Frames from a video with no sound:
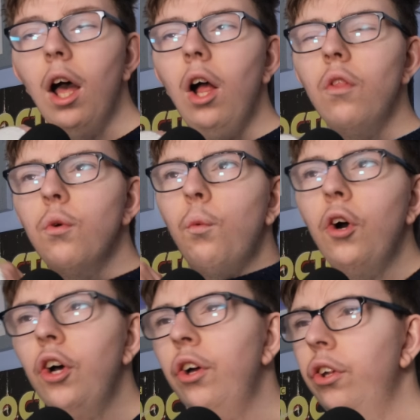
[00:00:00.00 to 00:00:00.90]
The
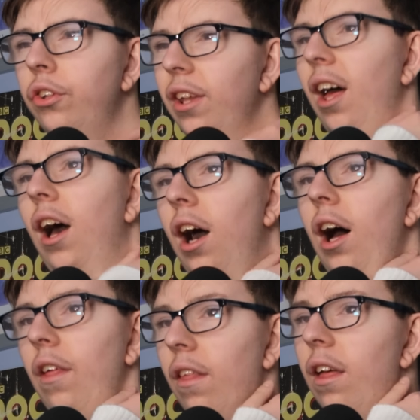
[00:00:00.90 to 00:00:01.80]
words,
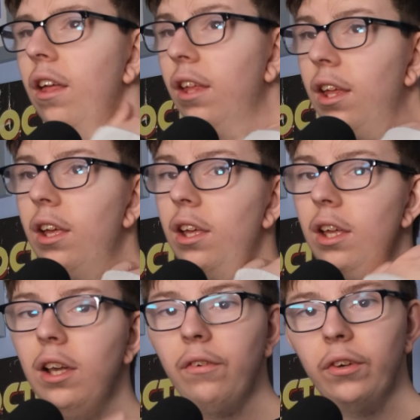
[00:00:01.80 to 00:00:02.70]
hark the
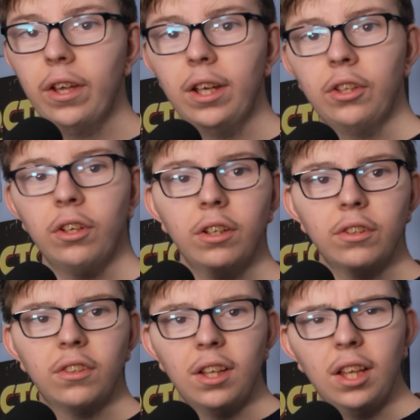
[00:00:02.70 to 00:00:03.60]
herald angels
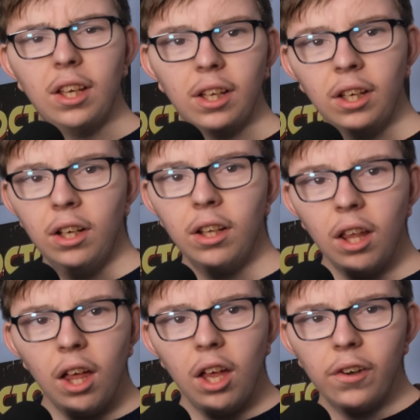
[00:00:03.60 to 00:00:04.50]
sing,
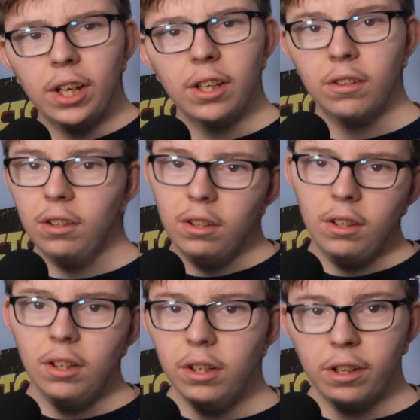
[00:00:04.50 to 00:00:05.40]
glory
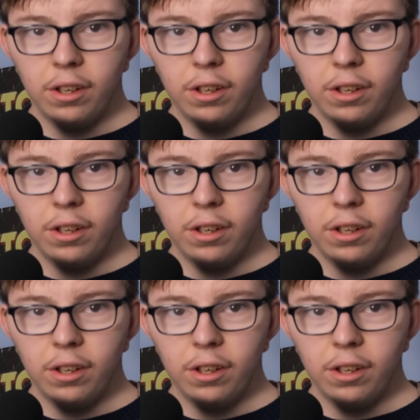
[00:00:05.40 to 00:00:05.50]
to